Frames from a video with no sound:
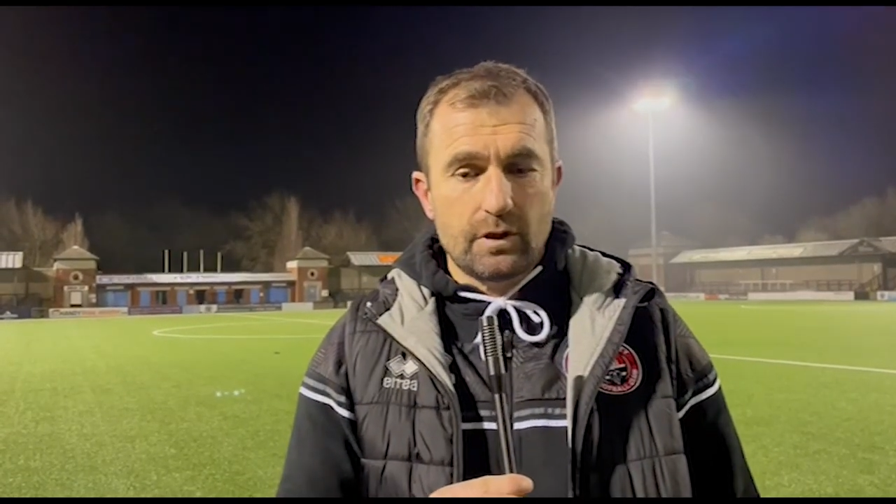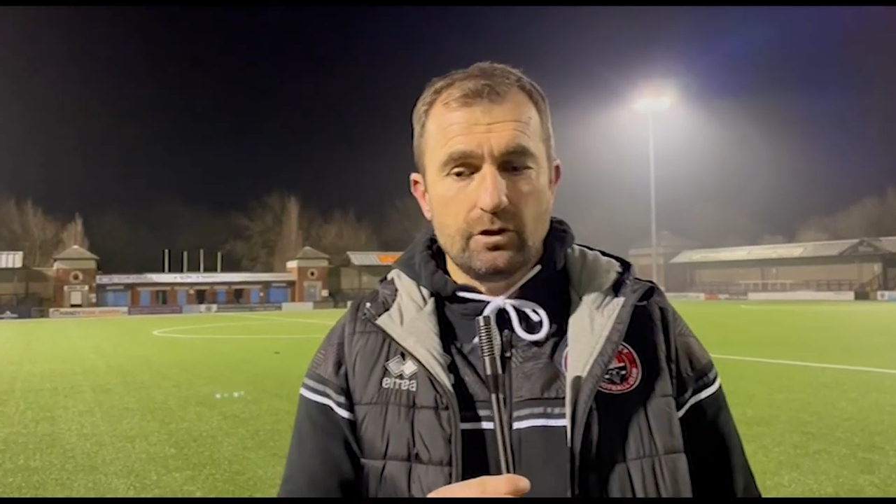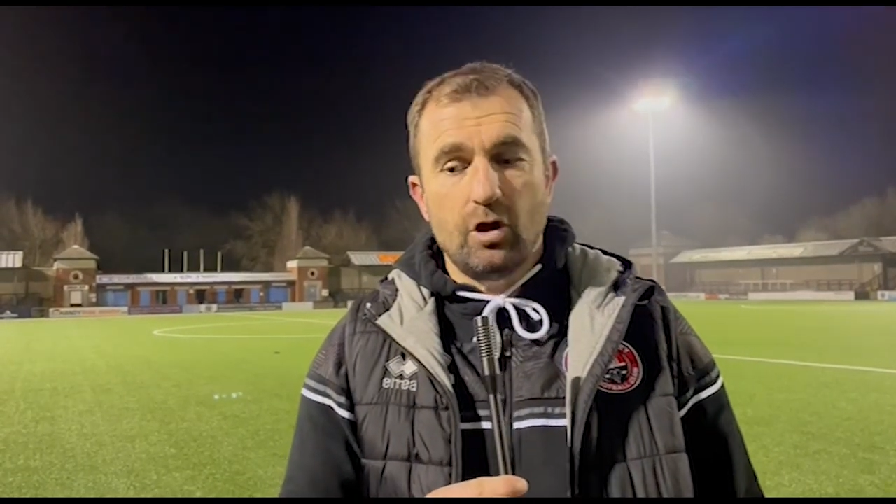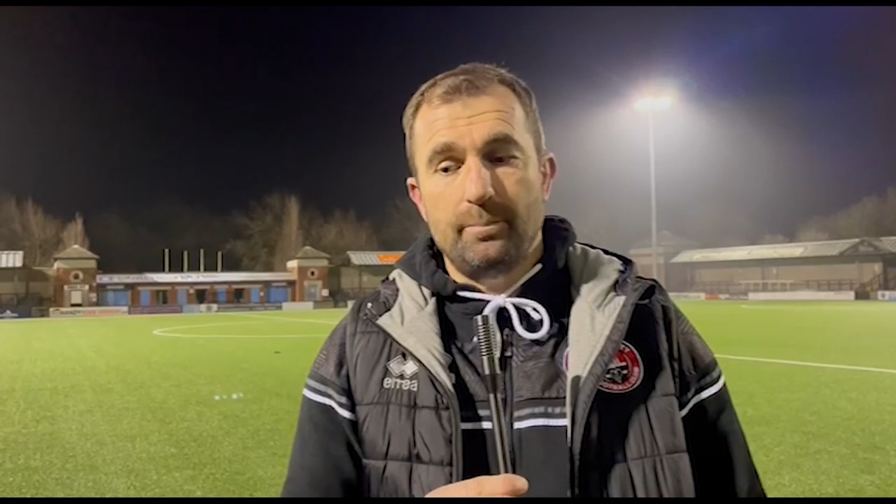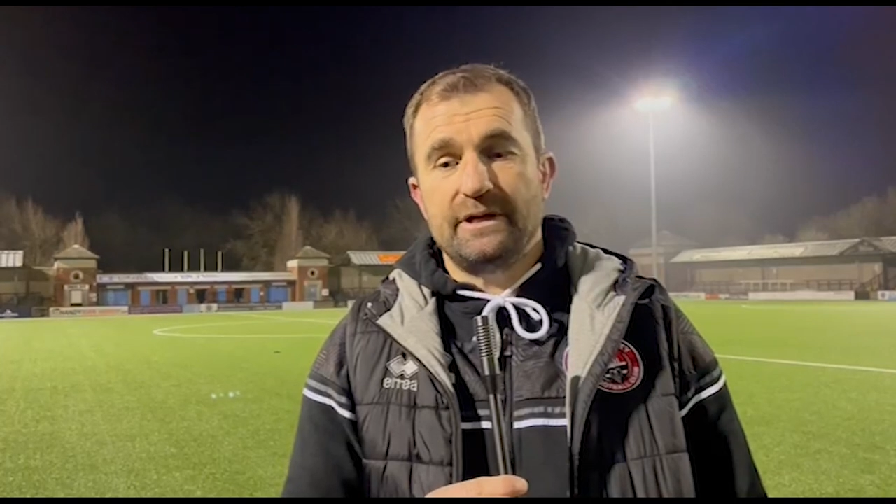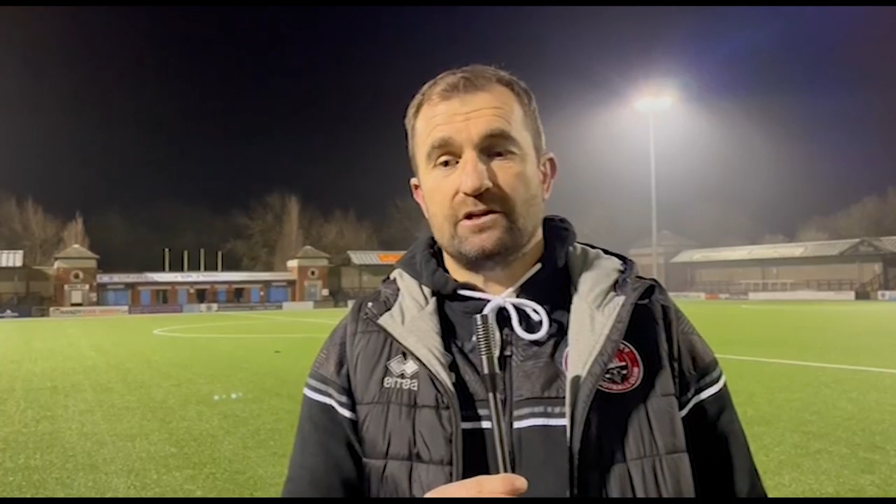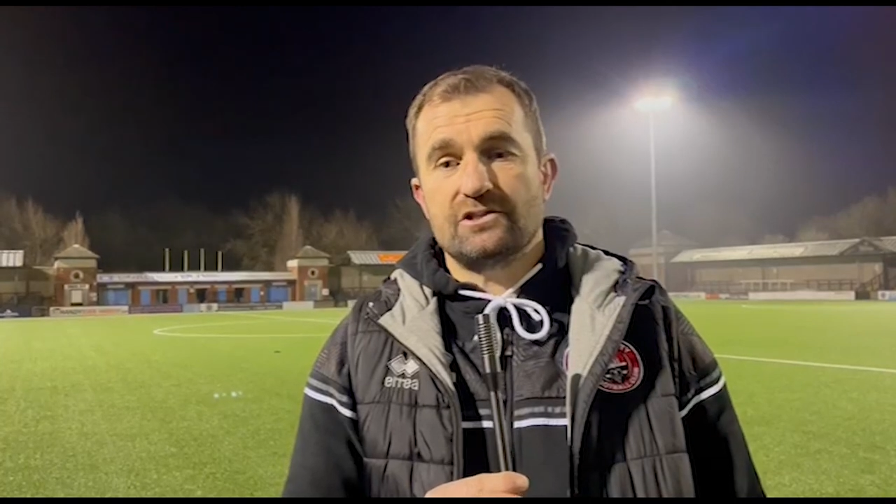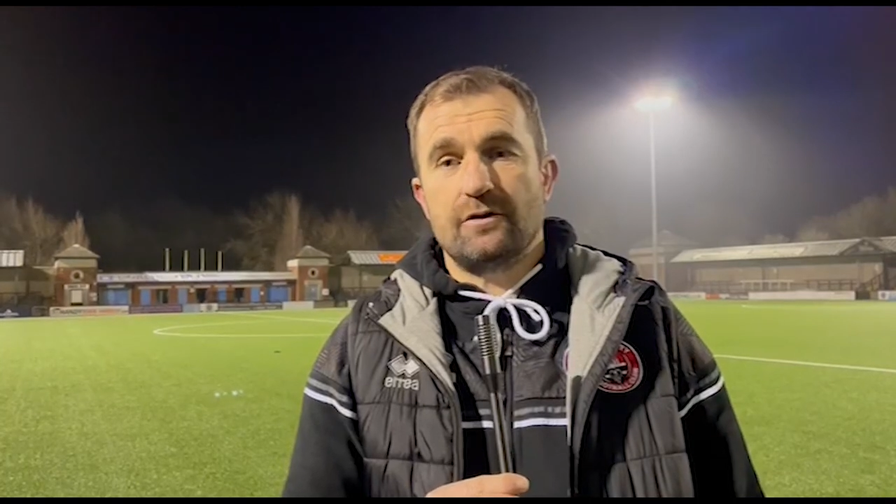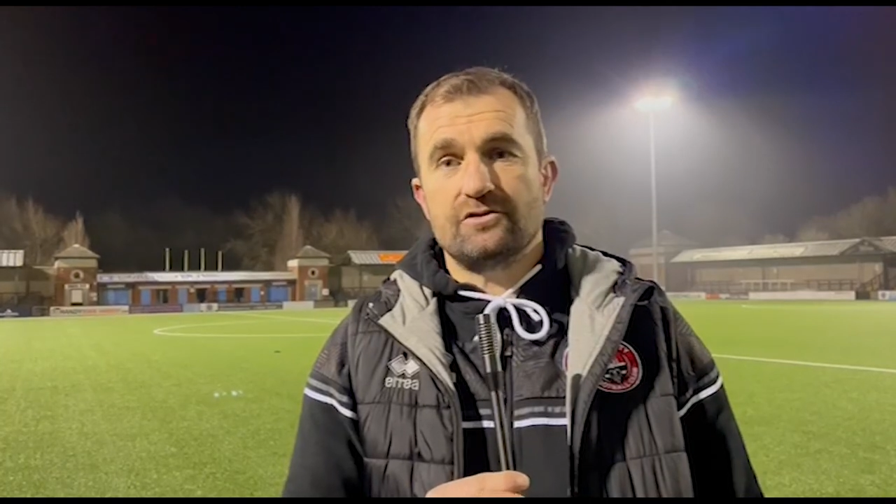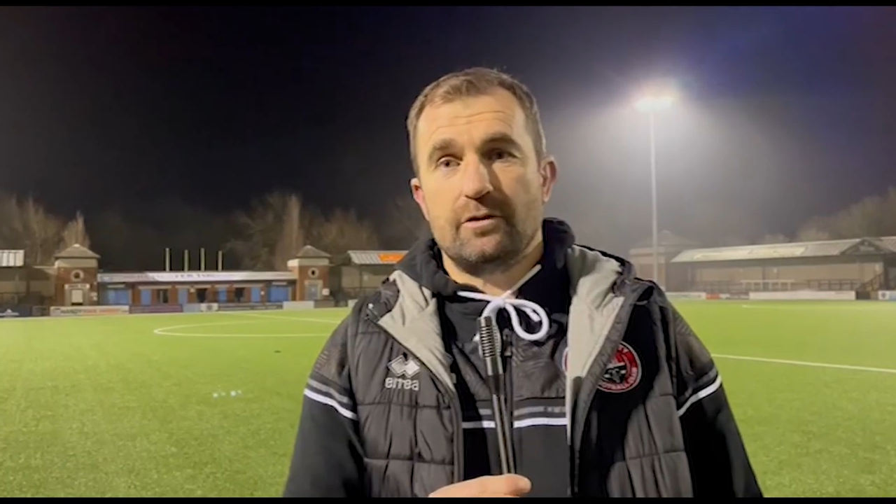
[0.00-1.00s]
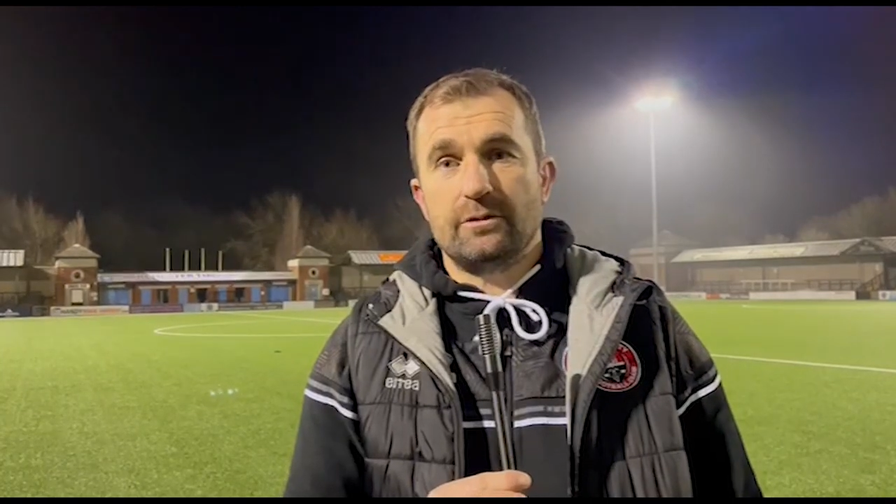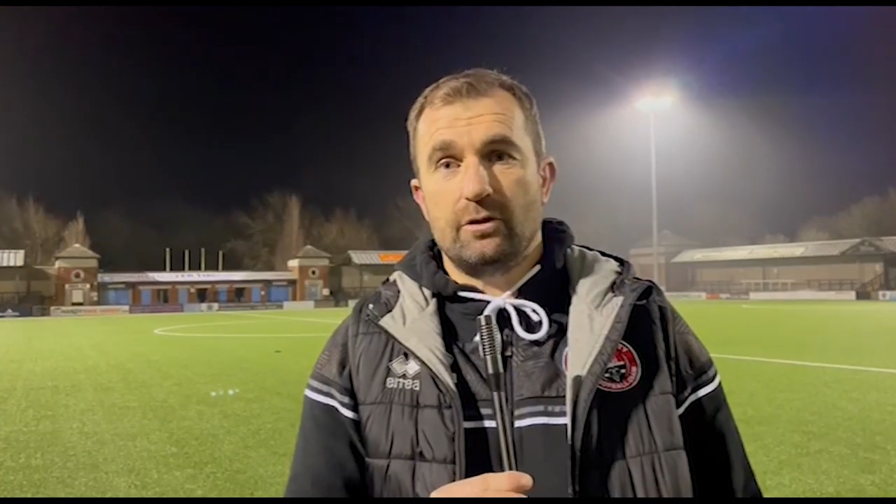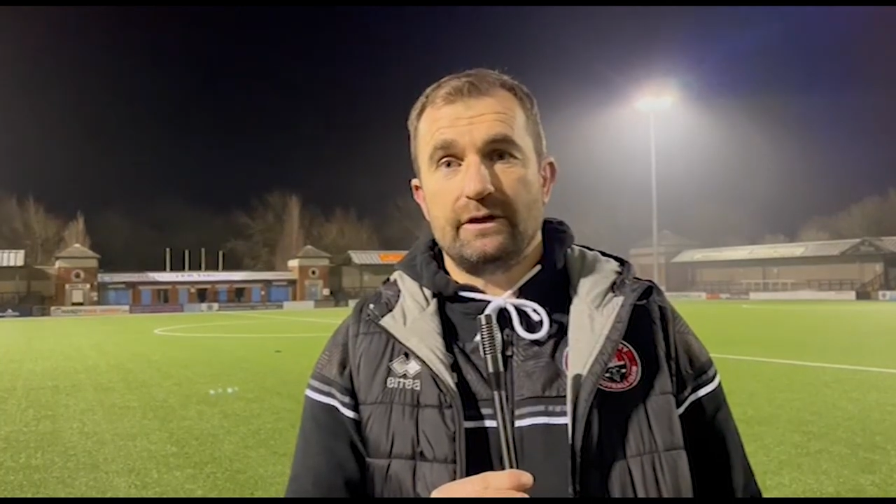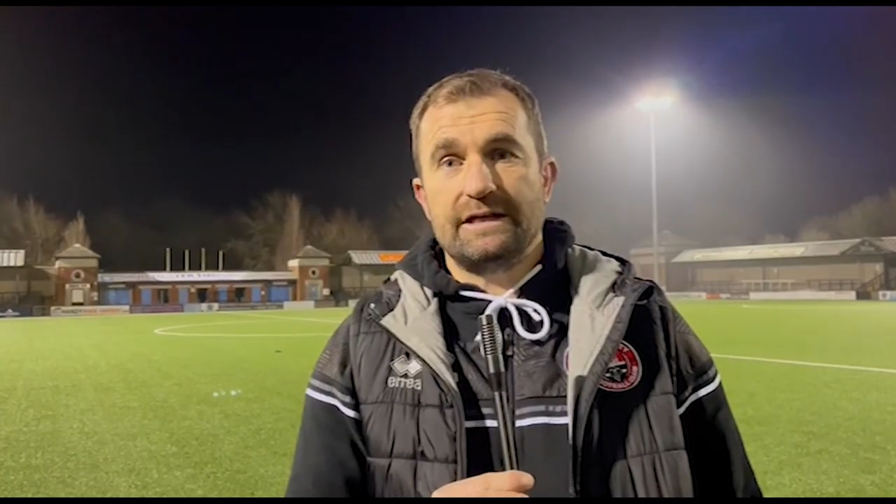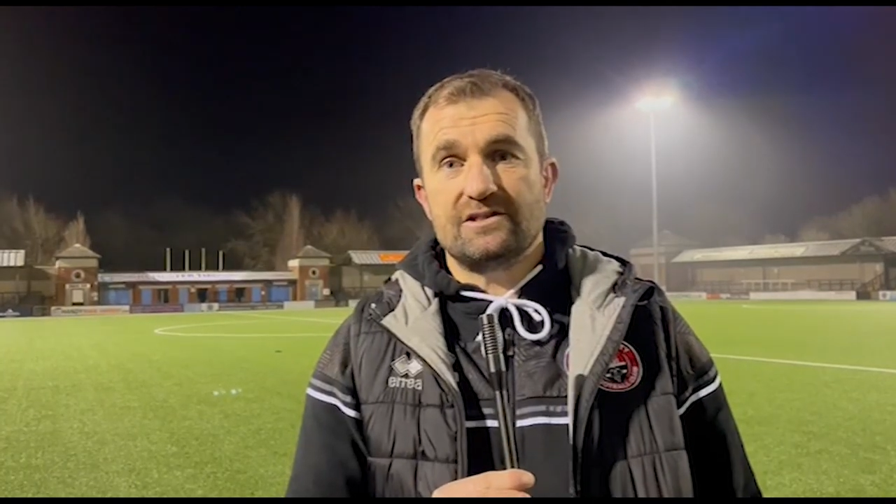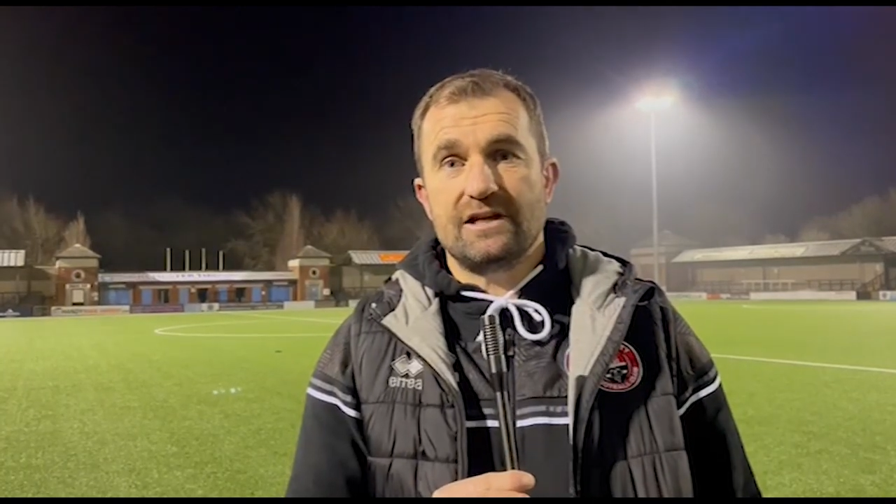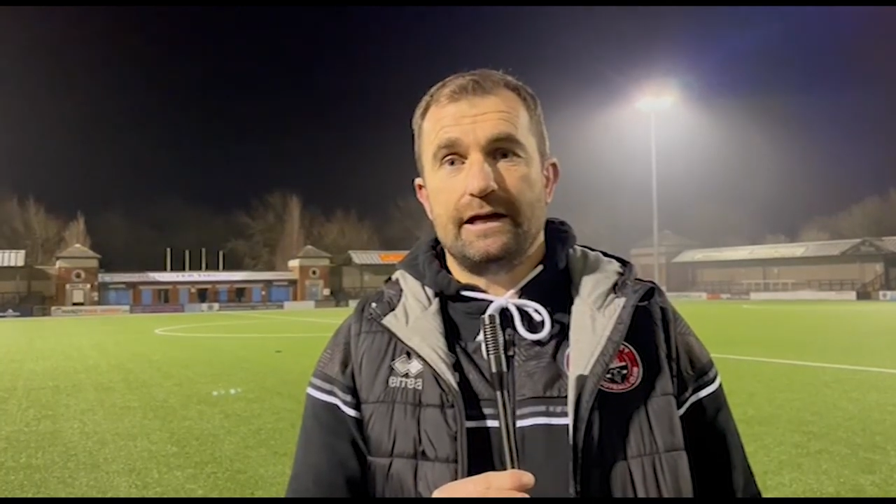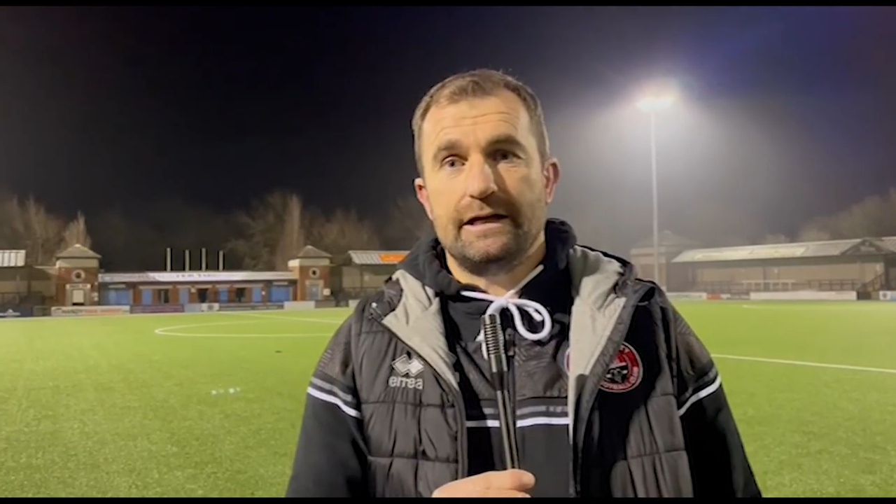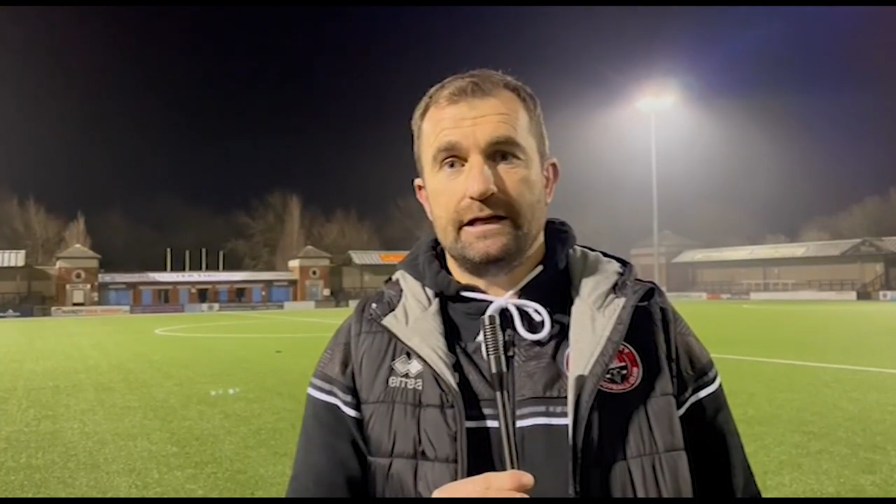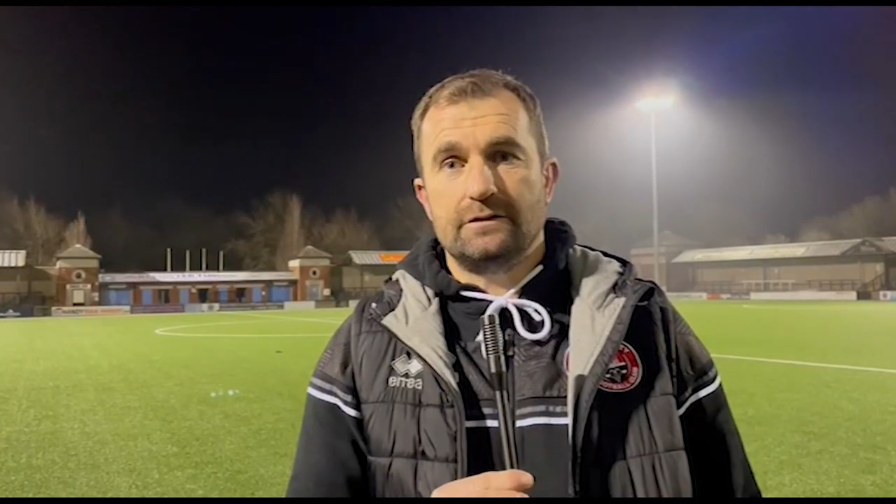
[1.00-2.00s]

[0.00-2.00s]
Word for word: got to pick ourselves up and go again Saturday.